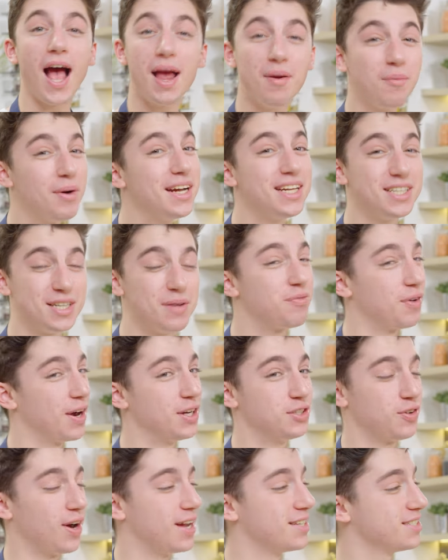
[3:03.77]
I am ready to dip
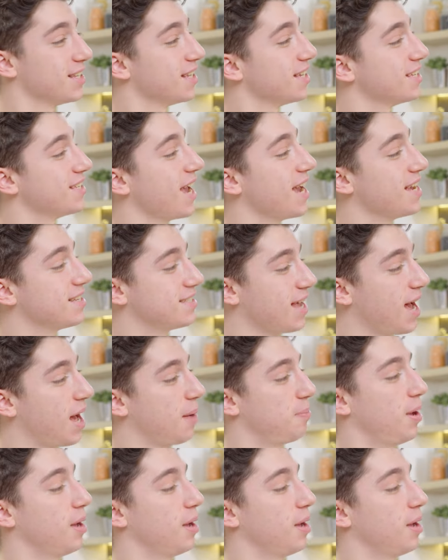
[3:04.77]
french fries in this ASAP.